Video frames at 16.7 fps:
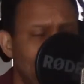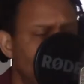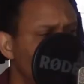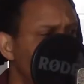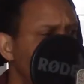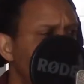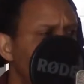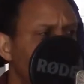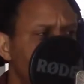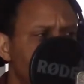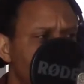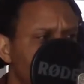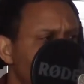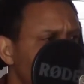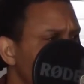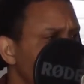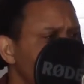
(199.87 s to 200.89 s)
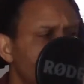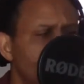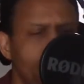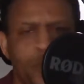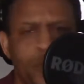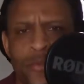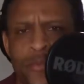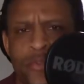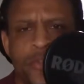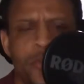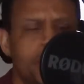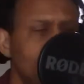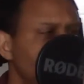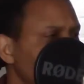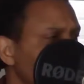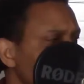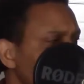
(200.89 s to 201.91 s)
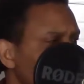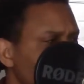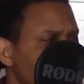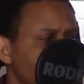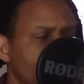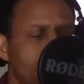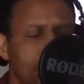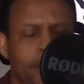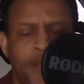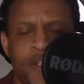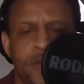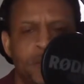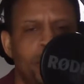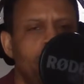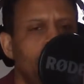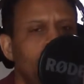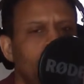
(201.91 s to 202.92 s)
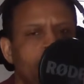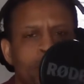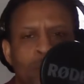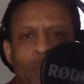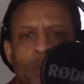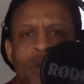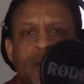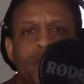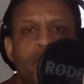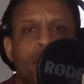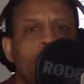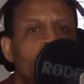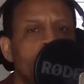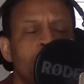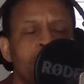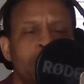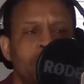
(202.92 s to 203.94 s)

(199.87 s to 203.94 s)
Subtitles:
I'm reading on news and Facebook and whatever else,